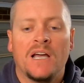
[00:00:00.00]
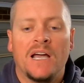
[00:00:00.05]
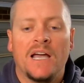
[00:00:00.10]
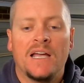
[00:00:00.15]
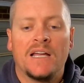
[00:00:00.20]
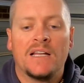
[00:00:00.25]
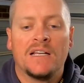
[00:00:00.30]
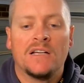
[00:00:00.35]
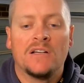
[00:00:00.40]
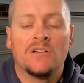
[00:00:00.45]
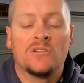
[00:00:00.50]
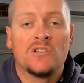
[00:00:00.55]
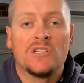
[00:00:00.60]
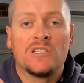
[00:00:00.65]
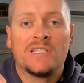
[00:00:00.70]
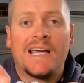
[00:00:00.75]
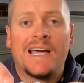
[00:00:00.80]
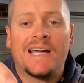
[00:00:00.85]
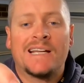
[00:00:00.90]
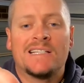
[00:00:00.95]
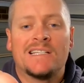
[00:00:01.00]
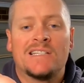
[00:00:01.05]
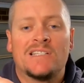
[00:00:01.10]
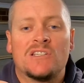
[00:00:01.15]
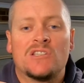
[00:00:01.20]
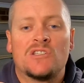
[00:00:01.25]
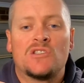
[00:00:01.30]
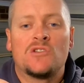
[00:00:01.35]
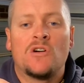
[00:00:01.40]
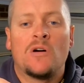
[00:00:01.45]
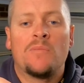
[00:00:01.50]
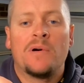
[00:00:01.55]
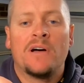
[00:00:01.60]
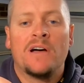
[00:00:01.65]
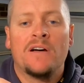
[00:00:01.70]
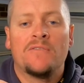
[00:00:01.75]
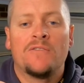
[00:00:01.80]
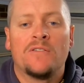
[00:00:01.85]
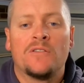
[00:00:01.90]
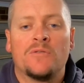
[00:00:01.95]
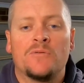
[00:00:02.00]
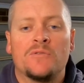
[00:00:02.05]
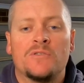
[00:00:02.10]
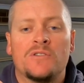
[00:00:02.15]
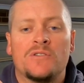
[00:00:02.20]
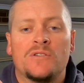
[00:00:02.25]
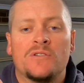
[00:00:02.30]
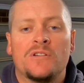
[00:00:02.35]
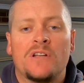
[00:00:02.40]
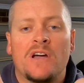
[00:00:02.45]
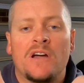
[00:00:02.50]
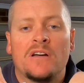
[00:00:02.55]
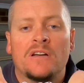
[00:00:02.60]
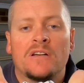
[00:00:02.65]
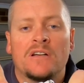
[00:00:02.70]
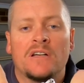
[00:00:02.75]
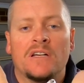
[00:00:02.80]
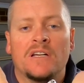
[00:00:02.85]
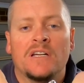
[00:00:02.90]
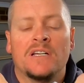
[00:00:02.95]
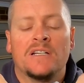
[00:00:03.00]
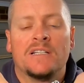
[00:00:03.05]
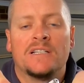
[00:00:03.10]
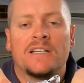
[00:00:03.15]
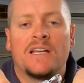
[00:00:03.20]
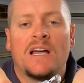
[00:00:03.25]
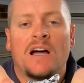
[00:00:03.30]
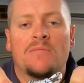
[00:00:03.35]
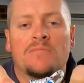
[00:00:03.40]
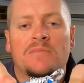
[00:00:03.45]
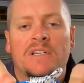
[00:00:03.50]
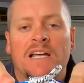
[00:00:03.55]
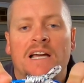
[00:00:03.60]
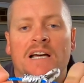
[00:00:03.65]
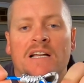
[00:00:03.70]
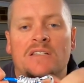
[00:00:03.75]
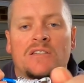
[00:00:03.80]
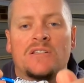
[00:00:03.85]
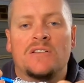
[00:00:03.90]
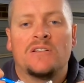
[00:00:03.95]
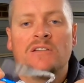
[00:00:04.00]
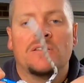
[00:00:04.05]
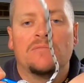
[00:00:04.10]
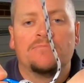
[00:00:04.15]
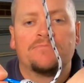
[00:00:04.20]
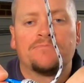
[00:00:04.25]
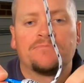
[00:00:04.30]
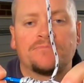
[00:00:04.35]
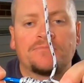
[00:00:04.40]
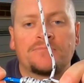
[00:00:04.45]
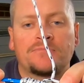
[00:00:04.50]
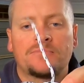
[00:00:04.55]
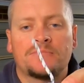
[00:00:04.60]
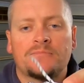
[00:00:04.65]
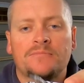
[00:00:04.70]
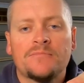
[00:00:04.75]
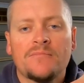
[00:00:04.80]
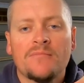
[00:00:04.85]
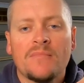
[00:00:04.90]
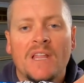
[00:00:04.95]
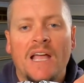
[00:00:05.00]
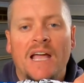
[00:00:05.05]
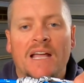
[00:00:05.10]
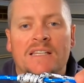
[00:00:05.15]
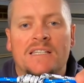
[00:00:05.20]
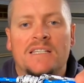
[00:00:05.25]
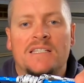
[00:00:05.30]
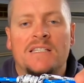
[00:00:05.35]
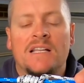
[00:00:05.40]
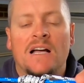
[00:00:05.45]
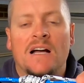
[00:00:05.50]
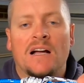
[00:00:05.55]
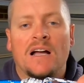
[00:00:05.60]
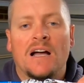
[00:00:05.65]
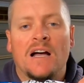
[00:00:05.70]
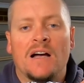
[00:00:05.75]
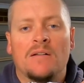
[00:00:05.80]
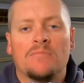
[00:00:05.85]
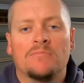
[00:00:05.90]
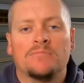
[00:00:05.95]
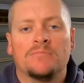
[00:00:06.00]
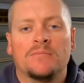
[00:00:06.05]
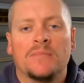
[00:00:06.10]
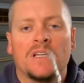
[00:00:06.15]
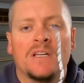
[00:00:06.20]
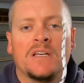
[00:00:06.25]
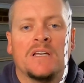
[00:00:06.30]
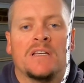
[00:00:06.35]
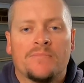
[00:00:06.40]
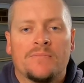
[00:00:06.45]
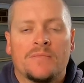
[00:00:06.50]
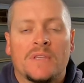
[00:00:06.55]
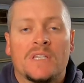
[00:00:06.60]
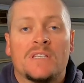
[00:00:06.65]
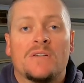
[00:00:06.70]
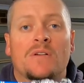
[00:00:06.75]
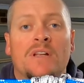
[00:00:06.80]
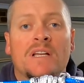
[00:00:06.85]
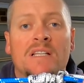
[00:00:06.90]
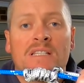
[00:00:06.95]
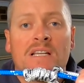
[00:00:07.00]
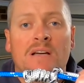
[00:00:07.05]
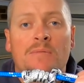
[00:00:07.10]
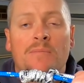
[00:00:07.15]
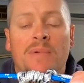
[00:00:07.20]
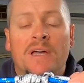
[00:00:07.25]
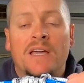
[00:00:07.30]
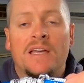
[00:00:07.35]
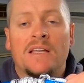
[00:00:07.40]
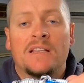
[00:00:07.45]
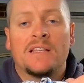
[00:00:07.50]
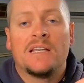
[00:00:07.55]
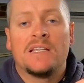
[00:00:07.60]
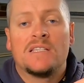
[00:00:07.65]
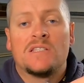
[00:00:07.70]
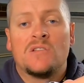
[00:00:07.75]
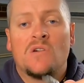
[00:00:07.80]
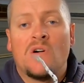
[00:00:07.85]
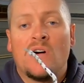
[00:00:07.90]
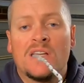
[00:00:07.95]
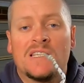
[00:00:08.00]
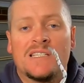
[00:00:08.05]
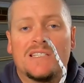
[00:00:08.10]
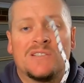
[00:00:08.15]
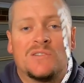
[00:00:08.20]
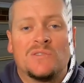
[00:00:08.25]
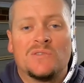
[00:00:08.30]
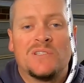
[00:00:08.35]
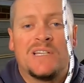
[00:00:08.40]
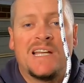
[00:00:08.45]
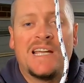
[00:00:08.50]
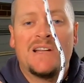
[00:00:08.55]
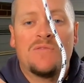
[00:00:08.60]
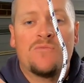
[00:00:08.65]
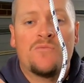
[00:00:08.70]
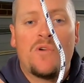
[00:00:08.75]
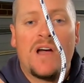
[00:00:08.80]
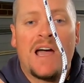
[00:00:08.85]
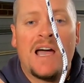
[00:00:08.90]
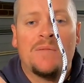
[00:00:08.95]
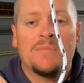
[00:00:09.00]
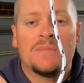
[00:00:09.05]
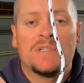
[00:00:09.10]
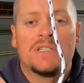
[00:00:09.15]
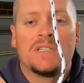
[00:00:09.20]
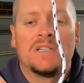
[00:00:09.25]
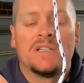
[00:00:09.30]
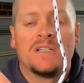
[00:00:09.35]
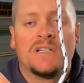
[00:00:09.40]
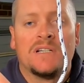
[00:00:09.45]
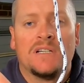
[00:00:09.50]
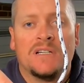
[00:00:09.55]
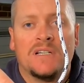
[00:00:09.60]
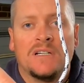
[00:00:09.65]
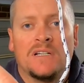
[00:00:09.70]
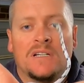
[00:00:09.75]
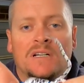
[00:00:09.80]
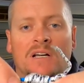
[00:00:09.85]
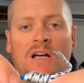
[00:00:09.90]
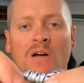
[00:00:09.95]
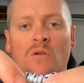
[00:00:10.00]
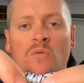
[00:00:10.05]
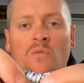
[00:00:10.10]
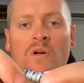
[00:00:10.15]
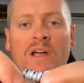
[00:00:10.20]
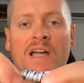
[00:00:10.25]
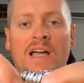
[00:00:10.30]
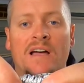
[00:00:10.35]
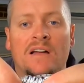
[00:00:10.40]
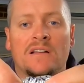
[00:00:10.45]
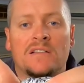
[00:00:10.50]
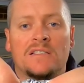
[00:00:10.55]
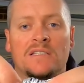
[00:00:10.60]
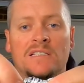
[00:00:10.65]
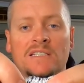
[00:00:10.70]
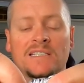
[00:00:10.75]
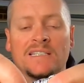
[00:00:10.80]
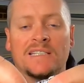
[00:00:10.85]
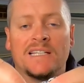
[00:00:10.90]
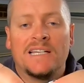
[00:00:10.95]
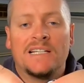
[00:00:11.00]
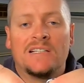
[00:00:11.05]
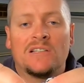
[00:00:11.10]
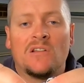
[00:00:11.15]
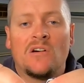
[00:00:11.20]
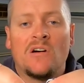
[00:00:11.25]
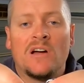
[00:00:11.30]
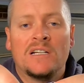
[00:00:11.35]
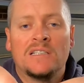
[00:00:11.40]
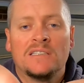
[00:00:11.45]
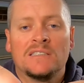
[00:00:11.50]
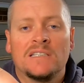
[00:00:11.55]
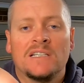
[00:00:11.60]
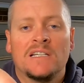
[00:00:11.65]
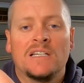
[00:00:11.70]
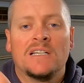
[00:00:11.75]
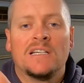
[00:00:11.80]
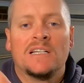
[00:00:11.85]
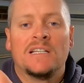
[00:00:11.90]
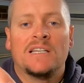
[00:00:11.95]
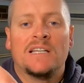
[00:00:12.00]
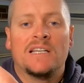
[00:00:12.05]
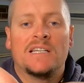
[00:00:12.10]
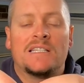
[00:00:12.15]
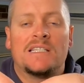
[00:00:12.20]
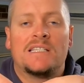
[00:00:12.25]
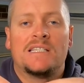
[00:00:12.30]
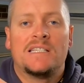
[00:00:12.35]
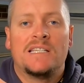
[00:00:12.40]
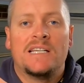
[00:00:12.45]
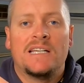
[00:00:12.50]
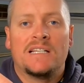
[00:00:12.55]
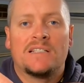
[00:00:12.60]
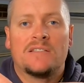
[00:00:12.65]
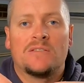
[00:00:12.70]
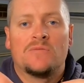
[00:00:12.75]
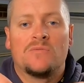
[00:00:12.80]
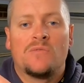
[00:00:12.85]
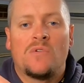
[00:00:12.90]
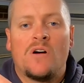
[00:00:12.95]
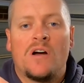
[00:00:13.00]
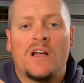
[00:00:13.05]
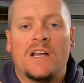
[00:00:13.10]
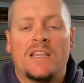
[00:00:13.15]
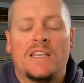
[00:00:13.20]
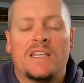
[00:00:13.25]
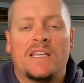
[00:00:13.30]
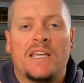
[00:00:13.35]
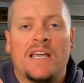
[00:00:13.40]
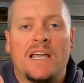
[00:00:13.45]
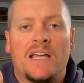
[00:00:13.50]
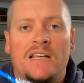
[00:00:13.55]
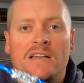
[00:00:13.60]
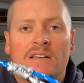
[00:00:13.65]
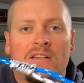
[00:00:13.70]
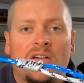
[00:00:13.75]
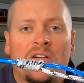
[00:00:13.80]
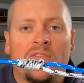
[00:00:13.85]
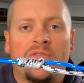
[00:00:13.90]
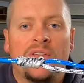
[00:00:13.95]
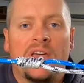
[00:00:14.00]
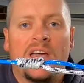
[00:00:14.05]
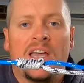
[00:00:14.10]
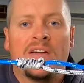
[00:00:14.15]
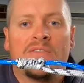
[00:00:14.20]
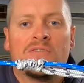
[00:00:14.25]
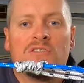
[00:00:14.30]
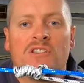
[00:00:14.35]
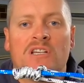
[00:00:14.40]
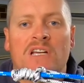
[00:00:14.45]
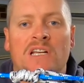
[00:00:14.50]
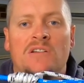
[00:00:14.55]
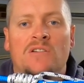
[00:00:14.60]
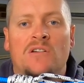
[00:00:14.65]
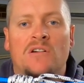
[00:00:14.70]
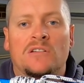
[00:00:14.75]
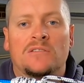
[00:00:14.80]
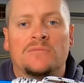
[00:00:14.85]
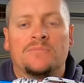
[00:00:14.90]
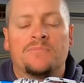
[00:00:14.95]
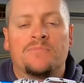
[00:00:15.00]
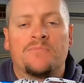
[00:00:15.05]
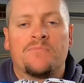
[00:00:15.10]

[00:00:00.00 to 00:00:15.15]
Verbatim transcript: and it'll just act as a stopper for the Rizzuto to come down to and snug up. So it ends up being these nice little neat wraps around your leader line that sit right at the end of your FG knot.